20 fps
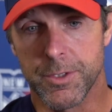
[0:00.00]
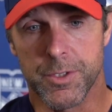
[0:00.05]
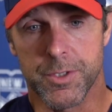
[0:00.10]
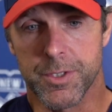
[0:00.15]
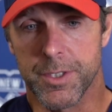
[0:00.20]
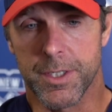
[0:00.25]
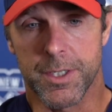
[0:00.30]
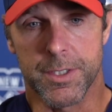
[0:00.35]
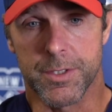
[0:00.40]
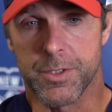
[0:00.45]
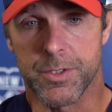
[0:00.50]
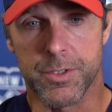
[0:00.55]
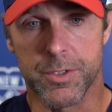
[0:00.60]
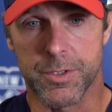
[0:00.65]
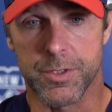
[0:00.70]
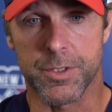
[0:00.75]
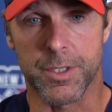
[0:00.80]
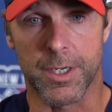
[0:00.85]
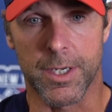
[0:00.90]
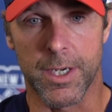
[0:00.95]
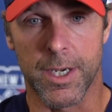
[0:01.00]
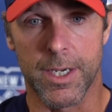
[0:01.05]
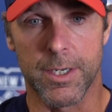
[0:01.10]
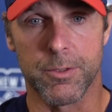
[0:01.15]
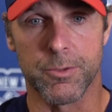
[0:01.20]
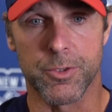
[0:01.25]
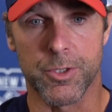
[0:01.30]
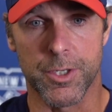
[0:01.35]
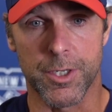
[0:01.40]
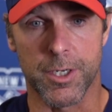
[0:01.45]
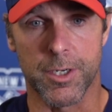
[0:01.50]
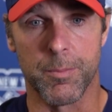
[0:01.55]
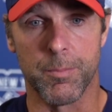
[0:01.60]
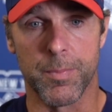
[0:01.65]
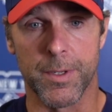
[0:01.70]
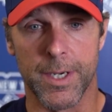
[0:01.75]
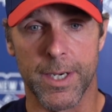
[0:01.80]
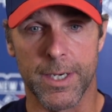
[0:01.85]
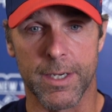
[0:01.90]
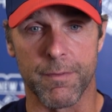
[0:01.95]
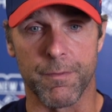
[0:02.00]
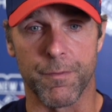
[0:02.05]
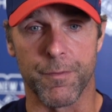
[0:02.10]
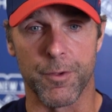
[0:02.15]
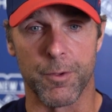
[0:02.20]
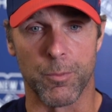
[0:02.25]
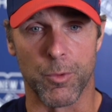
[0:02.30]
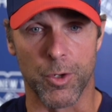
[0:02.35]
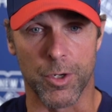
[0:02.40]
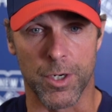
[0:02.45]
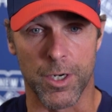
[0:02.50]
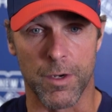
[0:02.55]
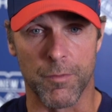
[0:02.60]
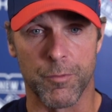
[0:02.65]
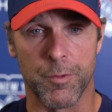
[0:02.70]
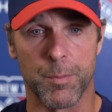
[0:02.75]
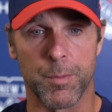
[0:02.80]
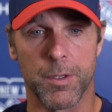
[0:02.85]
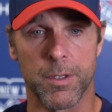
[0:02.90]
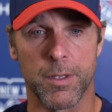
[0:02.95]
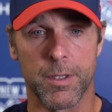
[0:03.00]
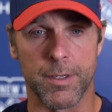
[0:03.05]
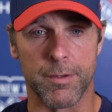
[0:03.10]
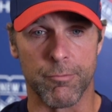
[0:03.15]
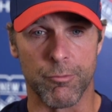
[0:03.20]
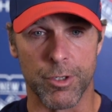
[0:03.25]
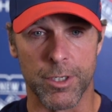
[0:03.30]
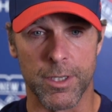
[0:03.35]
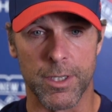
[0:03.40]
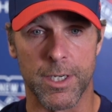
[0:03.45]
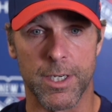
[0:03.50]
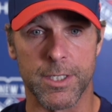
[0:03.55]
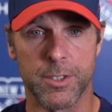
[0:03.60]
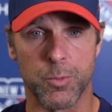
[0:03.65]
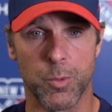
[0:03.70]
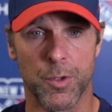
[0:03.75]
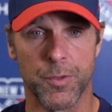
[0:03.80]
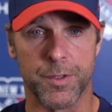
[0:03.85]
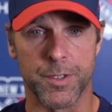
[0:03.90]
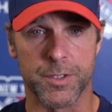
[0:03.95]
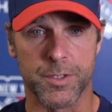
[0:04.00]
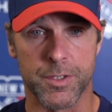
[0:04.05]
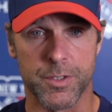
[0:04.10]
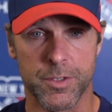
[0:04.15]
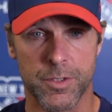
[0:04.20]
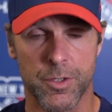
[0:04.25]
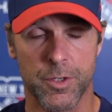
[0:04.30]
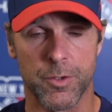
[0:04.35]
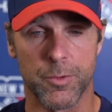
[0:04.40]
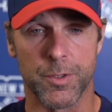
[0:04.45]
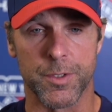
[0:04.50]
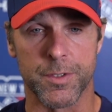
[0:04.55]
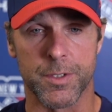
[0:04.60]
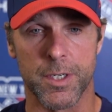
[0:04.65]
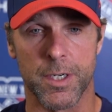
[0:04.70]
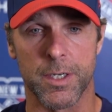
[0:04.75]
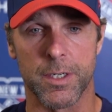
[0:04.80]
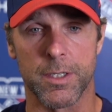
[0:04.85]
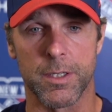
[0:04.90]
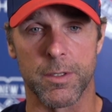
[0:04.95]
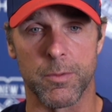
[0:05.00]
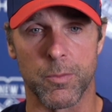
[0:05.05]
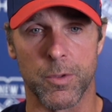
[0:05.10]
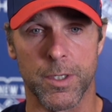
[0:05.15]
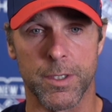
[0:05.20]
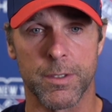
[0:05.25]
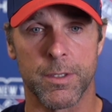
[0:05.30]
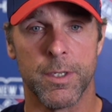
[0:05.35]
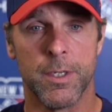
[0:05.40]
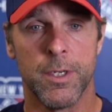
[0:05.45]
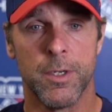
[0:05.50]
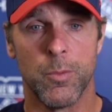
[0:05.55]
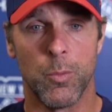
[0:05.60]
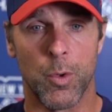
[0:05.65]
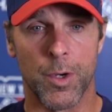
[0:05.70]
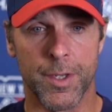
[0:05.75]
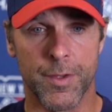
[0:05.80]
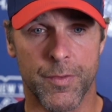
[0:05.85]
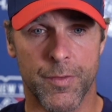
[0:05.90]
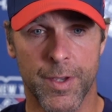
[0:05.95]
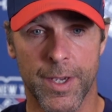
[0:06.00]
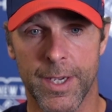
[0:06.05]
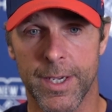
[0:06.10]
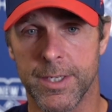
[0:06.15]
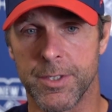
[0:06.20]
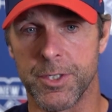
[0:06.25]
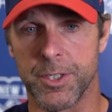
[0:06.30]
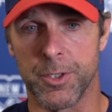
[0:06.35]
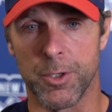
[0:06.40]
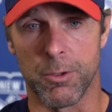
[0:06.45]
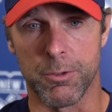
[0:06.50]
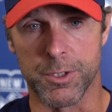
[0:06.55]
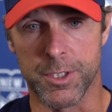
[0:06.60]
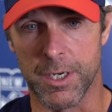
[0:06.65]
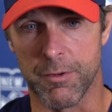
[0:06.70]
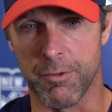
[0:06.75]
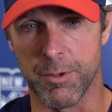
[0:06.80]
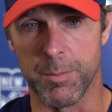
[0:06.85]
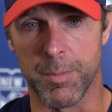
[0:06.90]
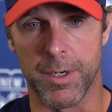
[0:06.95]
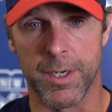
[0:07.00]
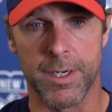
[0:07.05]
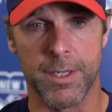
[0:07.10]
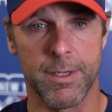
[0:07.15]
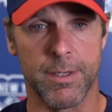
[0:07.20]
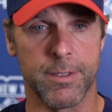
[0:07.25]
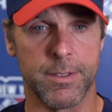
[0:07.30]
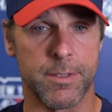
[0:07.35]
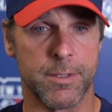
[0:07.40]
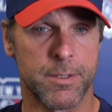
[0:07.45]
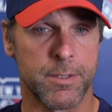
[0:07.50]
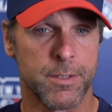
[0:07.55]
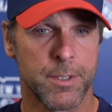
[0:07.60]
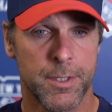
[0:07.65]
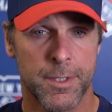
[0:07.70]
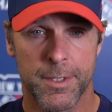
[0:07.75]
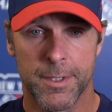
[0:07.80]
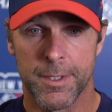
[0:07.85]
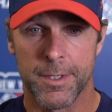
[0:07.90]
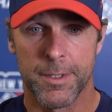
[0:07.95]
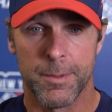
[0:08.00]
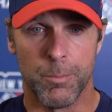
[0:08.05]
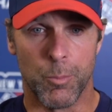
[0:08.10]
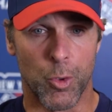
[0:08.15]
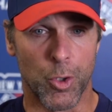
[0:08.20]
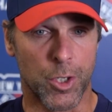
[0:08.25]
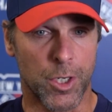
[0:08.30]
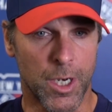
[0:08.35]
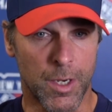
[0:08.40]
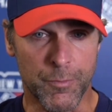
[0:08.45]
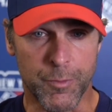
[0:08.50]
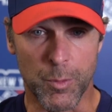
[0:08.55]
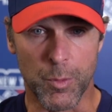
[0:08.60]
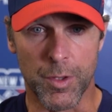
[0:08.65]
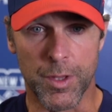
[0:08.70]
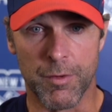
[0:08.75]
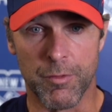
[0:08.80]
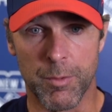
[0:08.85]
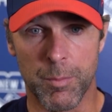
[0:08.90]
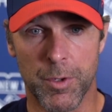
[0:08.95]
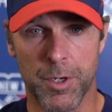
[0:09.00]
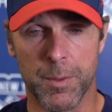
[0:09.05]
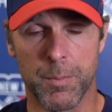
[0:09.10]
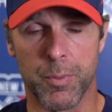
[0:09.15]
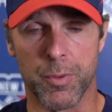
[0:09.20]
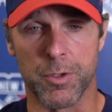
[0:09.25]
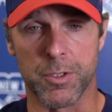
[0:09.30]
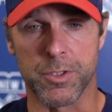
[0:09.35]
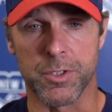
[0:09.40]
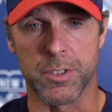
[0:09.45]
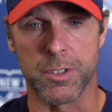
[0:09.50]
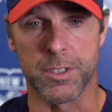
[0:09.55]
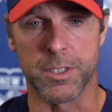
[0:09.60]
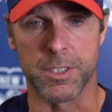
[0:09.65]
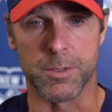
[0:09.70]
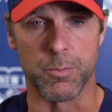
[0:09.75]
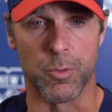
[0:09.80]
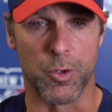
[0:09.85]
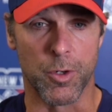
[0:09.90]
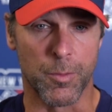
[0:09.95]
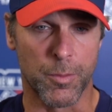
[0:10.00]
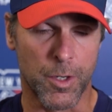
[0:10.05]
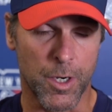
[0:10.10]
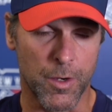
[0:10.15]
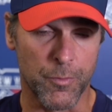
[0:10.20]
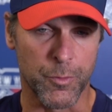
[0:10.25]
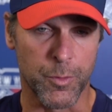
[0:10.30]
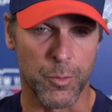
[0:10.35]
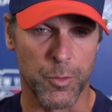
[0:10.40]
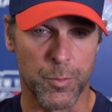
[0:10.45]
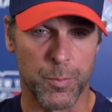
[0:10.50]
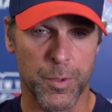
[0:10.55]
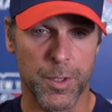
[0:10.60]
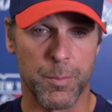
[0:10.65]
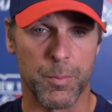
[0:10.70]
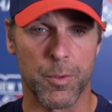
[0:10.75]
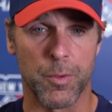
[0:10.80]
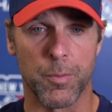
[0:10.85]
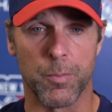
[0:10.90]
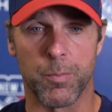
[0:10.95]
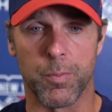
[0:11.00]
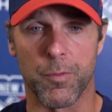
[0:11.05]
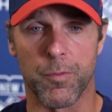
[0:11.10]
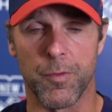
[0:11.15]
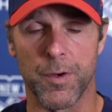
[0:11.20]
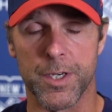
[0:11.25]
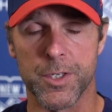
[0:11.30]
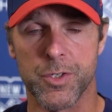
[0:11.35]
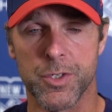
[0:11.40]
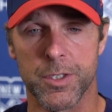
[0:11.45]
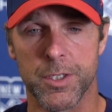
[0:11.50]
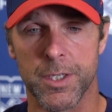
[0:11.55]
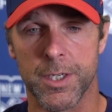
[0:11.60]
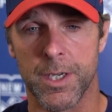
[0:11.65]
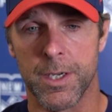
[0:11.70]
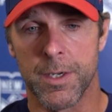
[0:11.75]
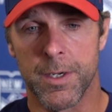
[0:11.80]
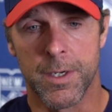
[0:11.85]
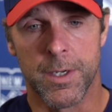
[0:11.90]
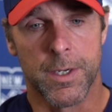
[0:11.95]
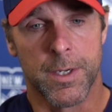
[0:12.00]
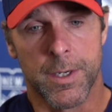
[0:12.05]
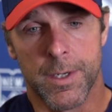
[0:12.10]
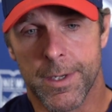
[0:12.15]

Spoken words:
I just think it's just a guy who's going to come back and feel more comfortable and realize what this is going to entail and what it takes. He knows everybody. He's more comfortable with everybody personally. He's more comfortable with people professionally.